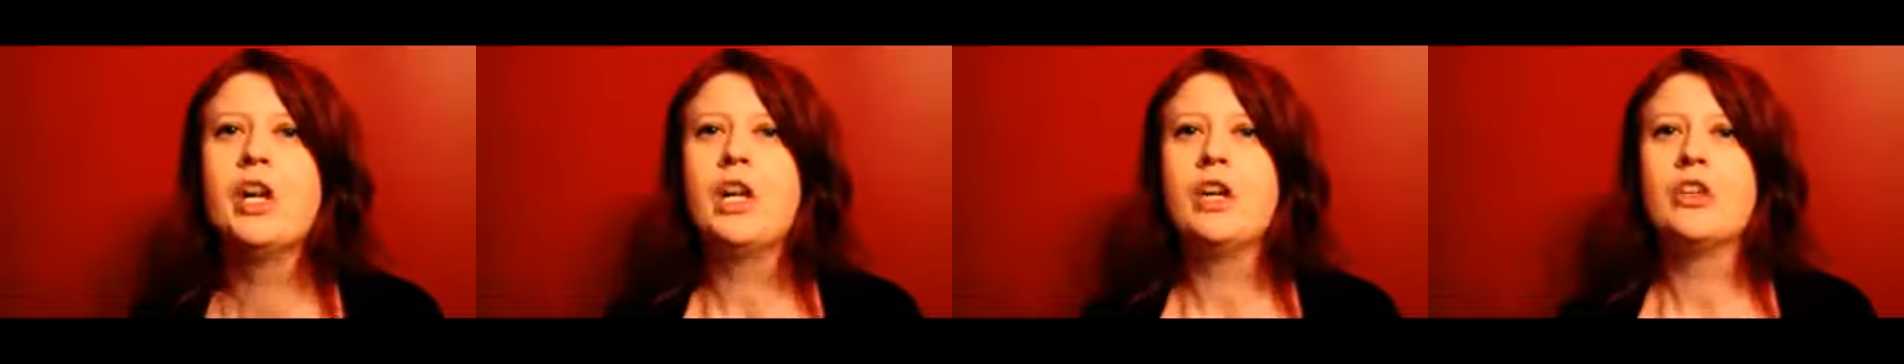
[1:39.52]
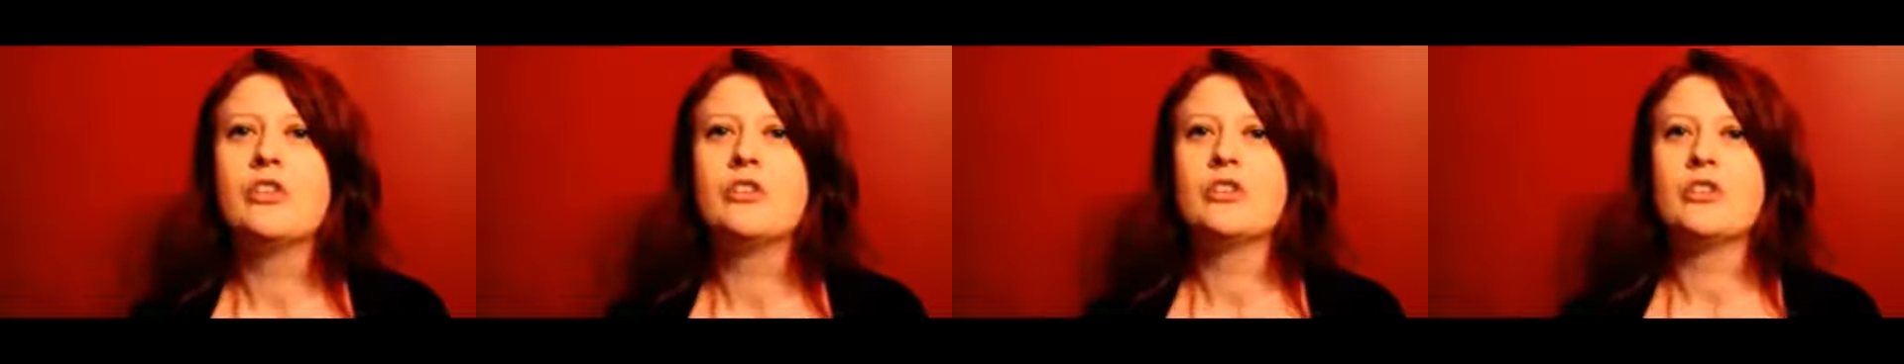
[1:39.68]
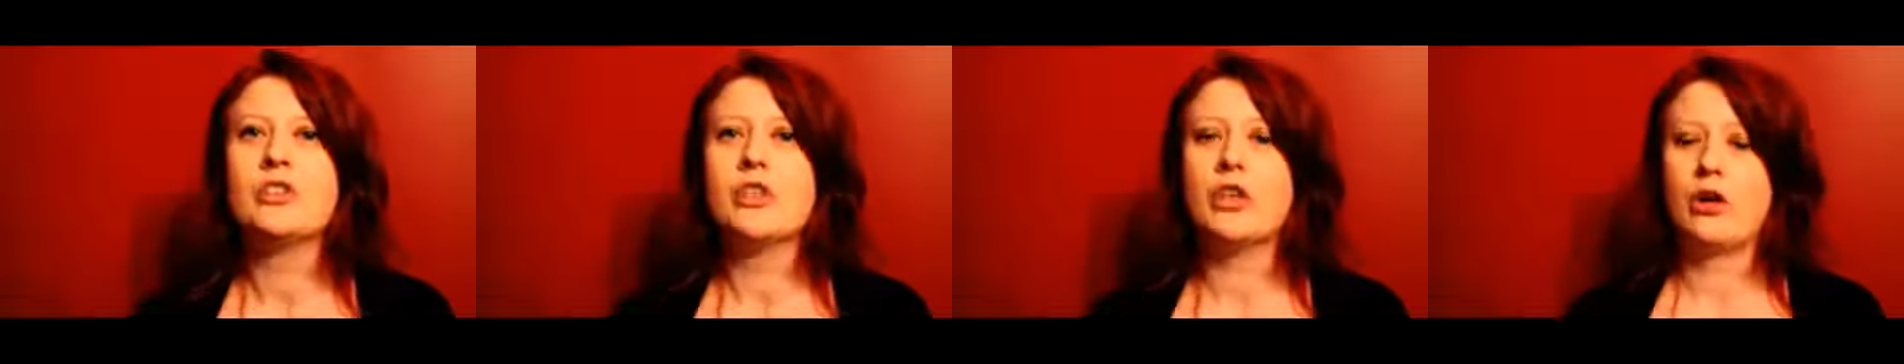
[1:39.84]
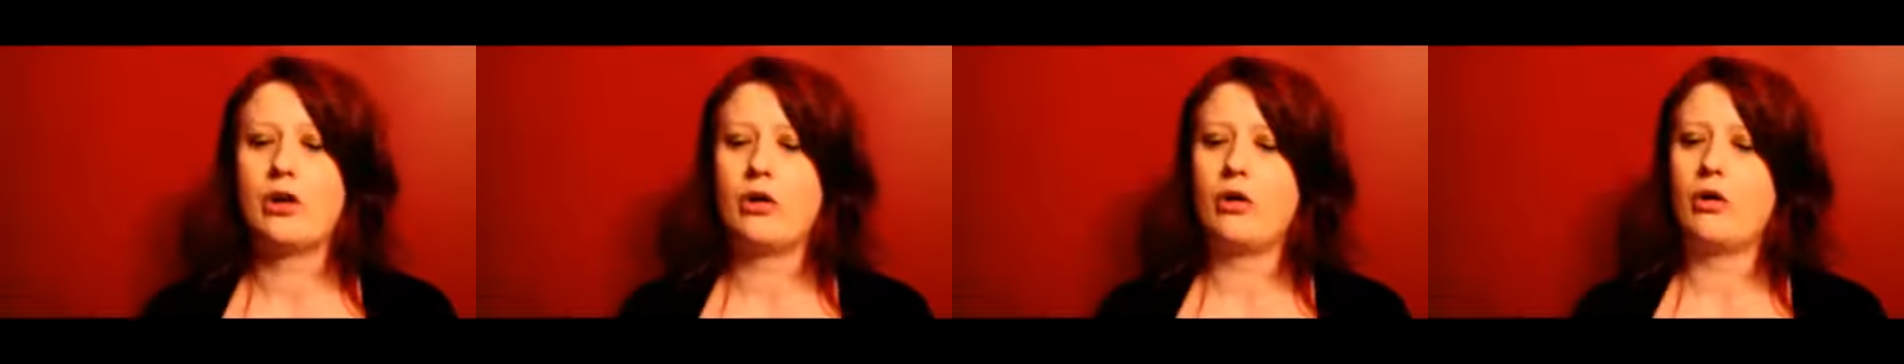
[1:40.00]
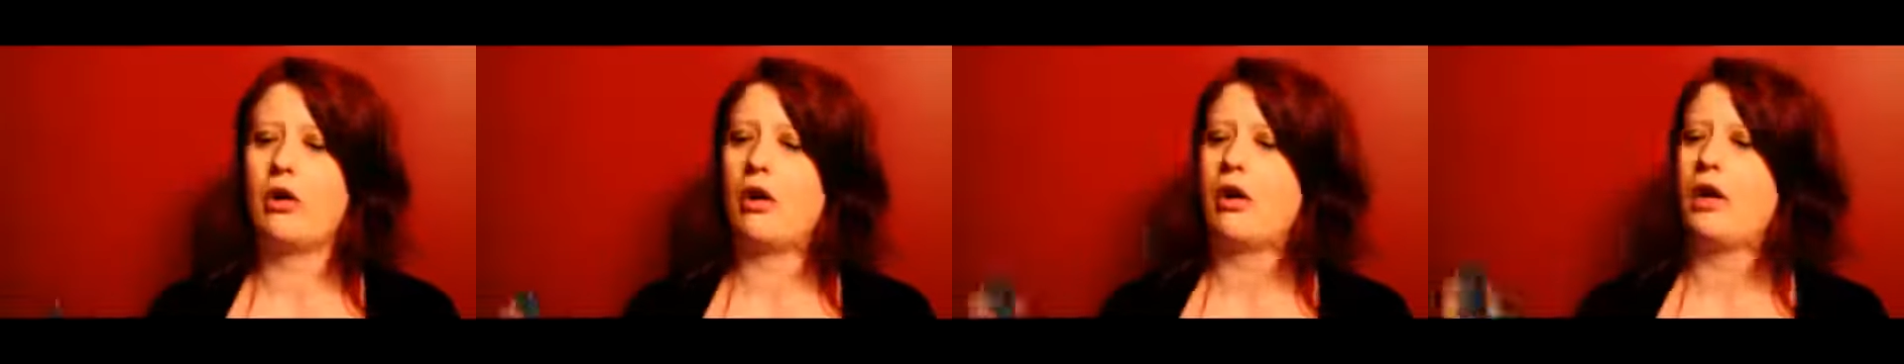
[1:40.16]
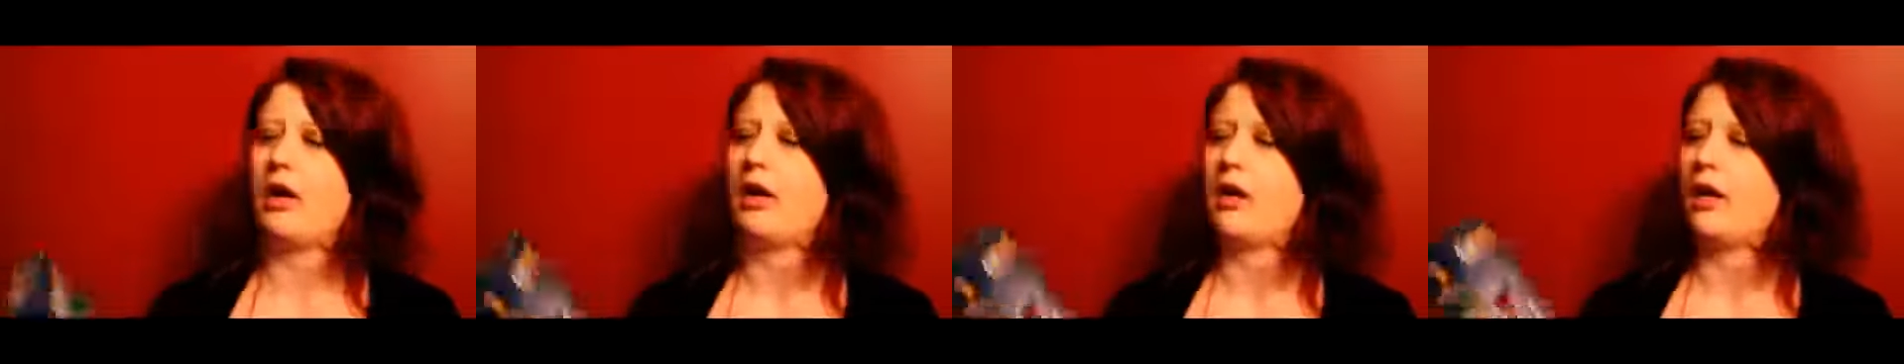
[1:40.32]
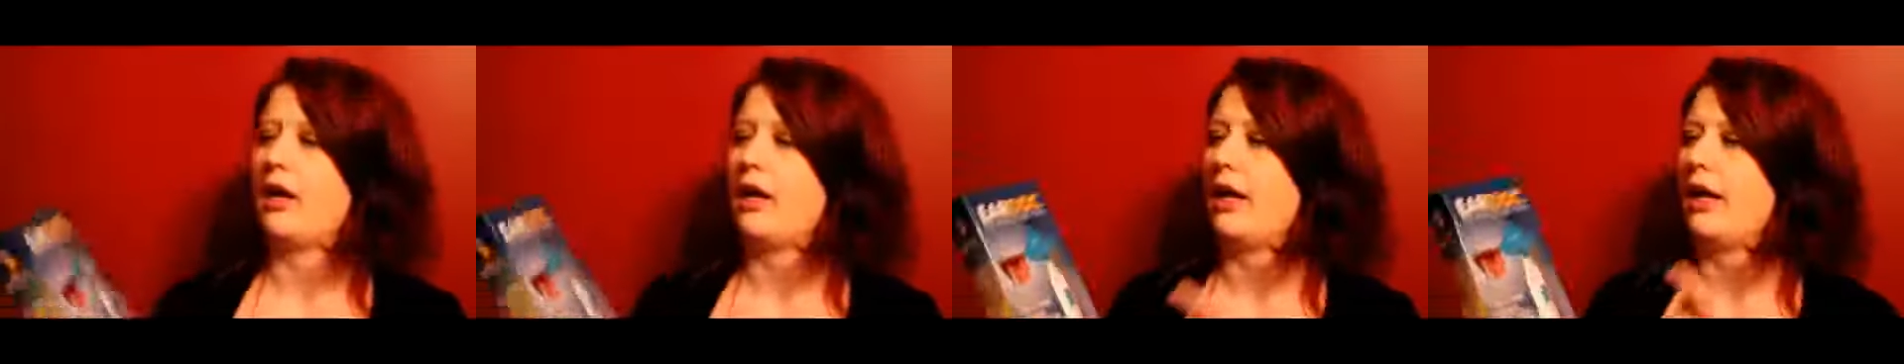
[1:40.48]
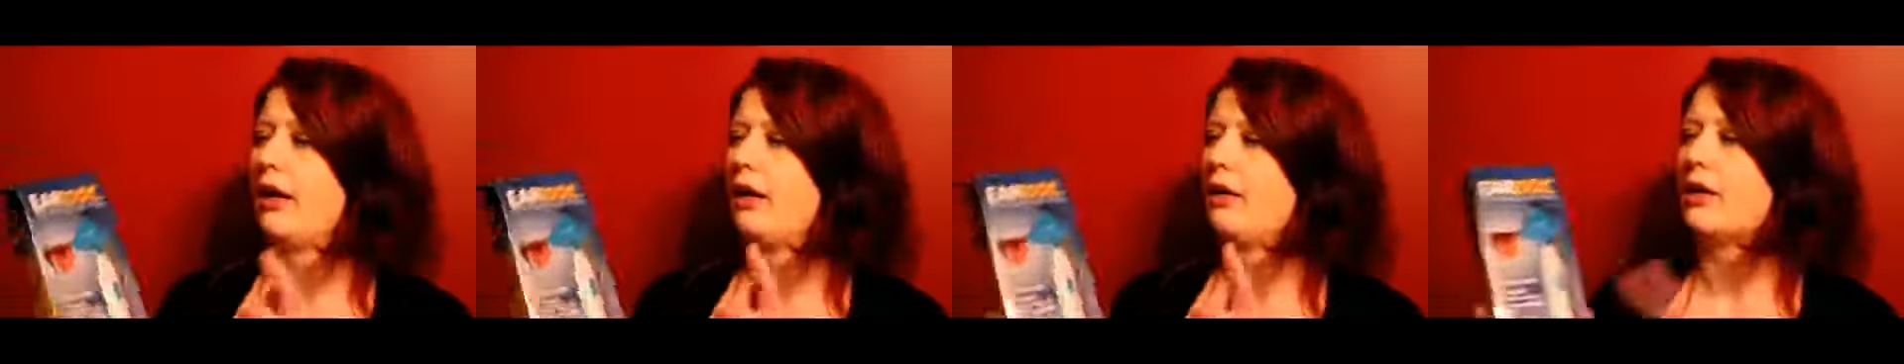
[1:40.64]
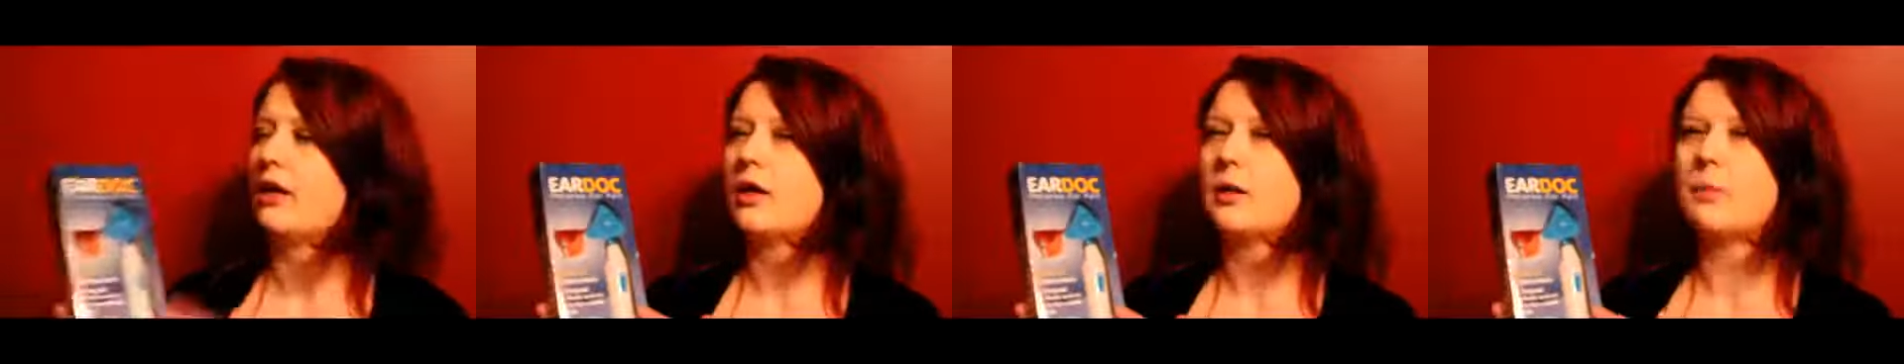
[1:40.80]
So
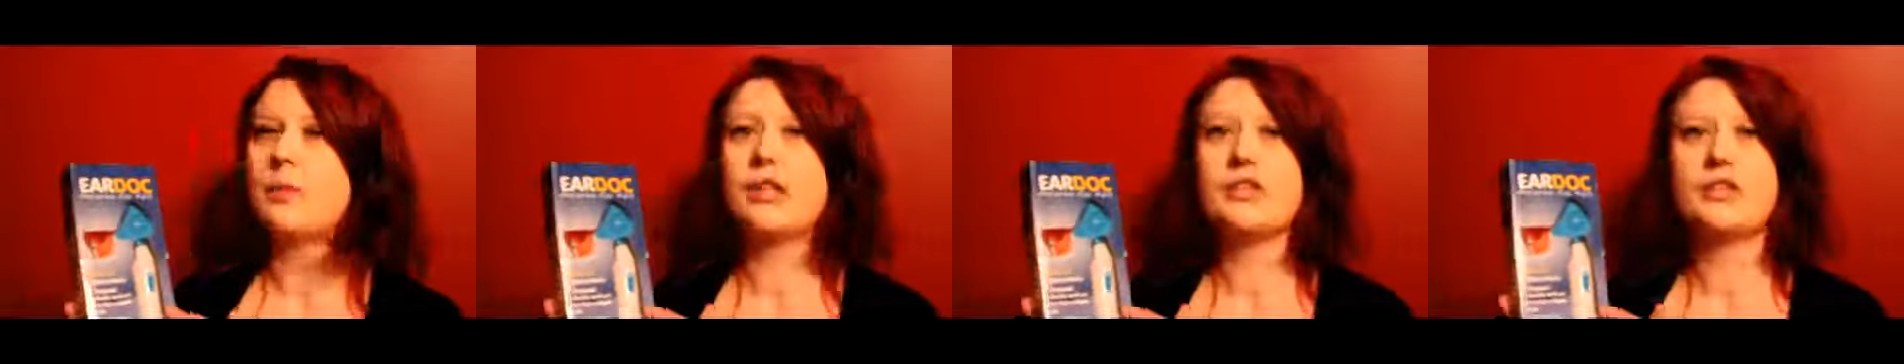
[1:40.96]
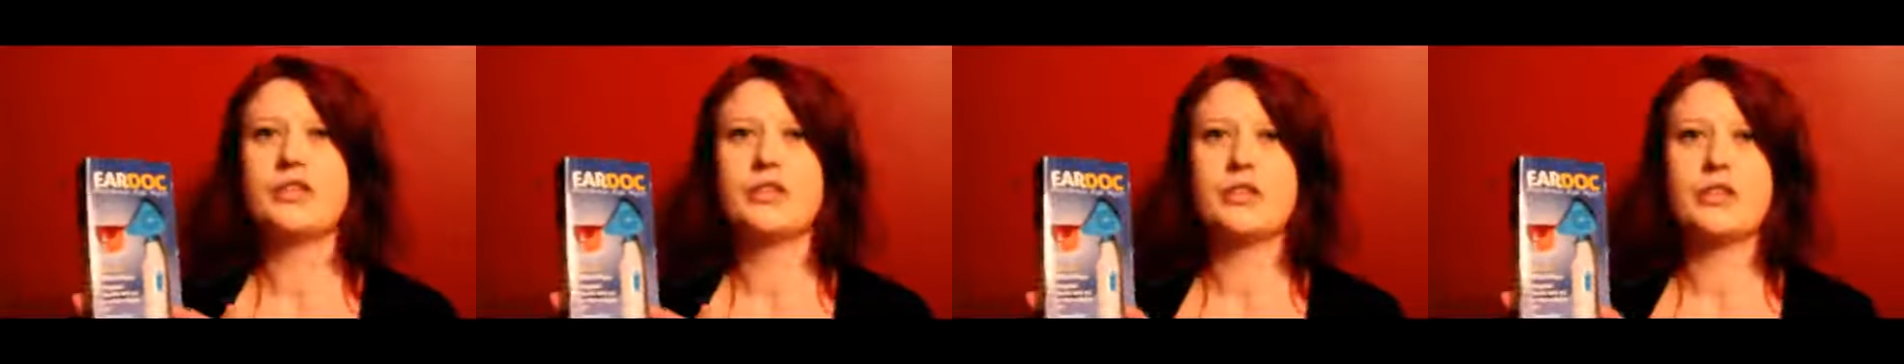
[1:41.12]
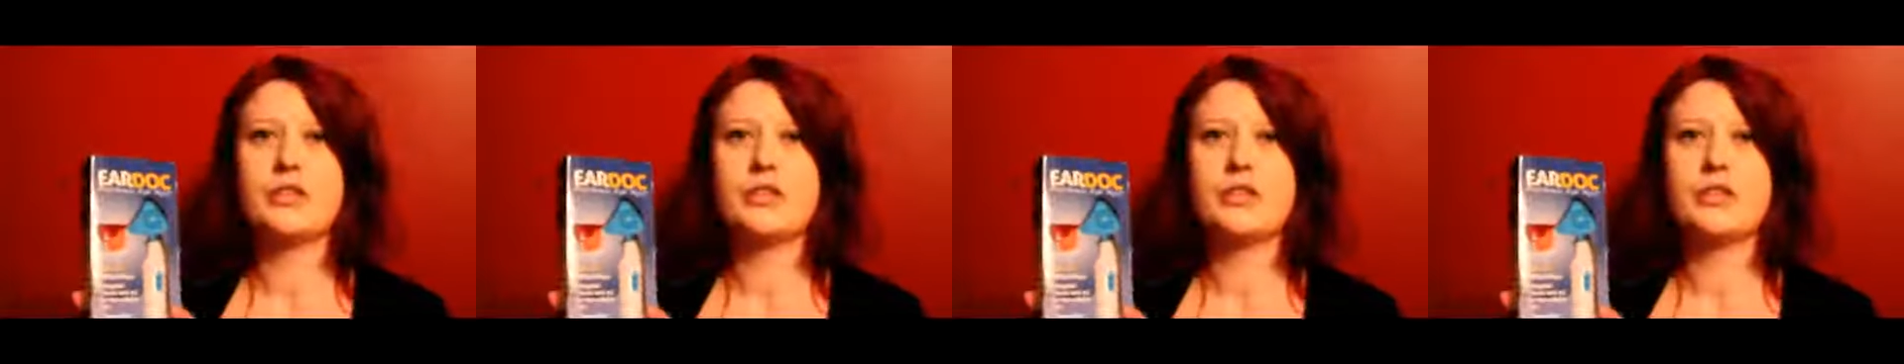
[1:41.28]
I heard about